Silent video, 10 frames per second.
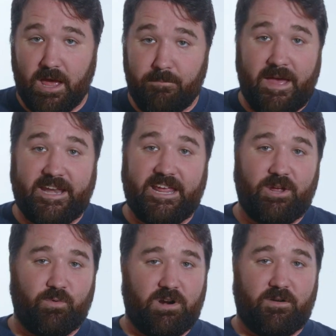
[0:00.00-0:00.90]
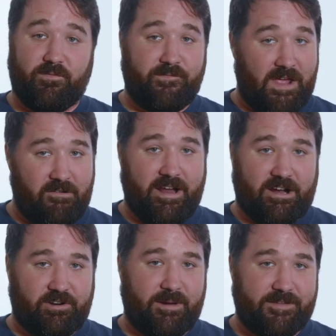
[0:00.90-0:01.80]
Many were very
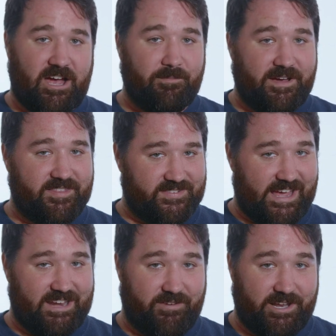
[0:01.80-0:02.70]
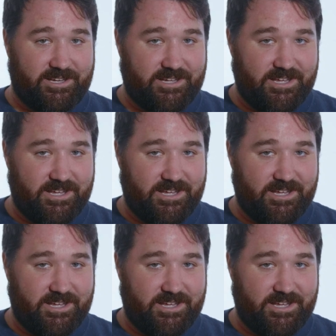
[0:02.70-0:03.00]
creeped out by the sight of it,